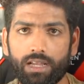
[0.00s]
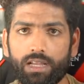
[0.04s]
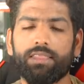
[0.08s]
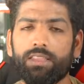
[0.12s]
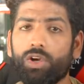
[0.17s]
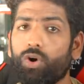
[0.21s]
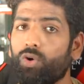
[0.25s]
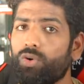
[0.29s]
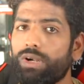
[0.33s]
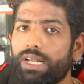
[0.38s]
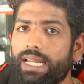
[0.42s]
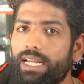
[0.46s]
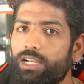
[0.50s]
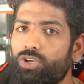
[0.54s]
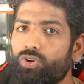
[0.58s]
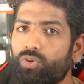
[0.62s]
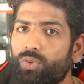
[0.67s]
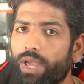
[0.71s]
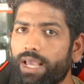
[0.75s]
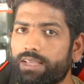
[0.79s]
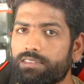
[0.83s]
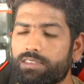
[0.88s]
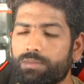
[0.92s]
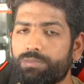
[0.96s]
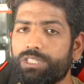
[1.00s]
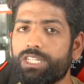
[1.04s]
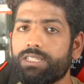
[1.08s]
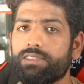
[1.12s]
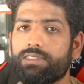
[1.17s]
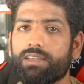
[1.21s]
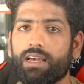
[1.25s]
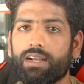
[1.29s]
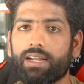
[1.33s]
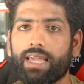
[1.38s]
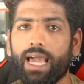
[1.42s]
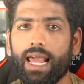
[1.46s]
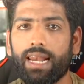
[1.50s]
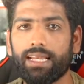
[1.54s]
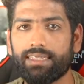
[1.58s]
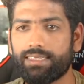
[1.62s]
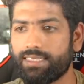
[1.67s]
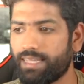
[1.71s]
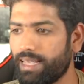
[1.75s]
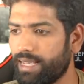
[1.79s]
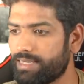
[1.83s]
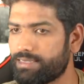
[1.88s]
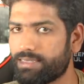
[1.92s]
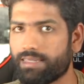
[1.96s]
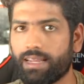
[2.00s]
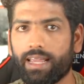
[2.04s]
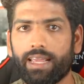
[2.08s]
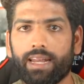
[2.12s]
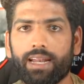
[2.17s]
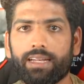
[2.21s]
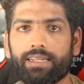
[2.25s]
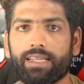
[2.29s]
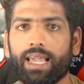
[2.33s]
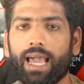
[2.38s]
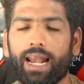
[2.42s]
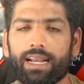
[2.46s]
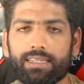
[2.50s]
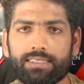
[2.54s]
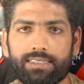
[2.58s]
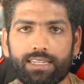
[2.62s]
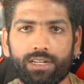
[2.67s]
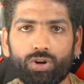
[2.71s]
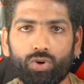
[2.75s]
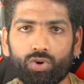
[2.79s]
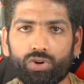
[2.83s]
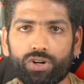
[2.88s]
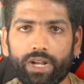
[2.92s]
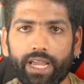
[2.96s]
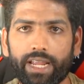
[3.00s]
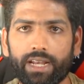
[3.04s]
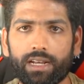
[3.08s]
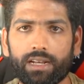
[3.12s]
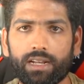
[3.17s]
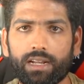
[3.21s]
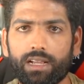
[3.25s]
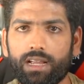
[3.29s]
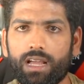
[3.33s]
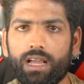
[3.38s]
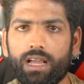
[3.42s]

The only two exceptions are Galaxy S nine and Galaxy Note nine.